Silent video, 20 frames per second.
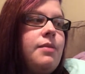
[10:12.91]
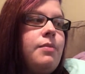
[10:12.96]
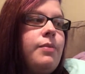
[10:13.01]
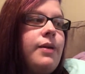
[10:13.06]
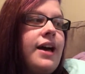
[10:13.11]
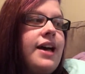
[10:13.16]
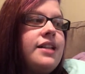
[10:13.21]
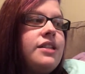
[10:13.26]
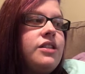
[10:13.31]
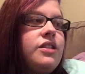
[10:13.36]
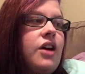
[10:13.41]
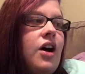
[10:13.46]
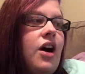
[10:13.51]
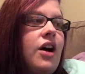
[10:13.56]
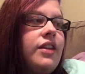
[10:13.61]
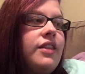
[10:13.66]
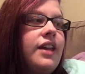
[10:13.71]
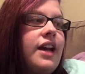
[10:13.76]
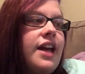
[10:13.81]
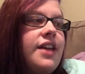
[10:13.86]
best
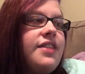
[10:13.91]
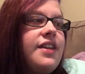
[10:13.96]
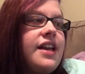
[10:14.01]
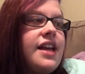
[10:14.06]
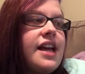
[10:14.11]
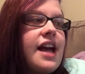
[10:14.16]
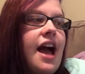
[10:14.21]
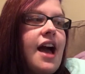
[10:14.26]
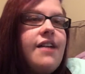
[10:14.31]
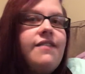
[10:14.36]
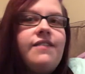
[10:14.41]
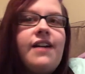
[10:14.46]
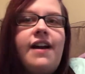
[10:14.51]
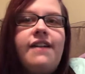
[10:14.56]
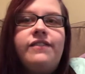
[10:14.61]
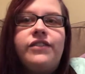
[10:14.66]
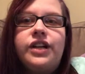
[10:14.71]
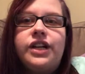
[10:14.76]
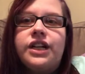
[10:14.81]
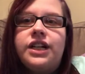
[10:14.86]
dog that I think I've
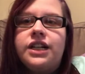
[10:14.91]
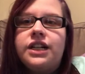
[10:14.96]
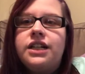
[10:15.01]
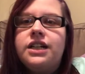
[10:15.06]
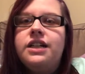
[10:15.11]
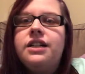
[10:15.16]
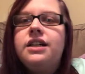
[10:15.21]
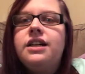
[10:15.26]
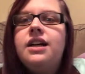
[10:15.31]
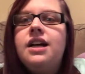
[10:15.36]
ever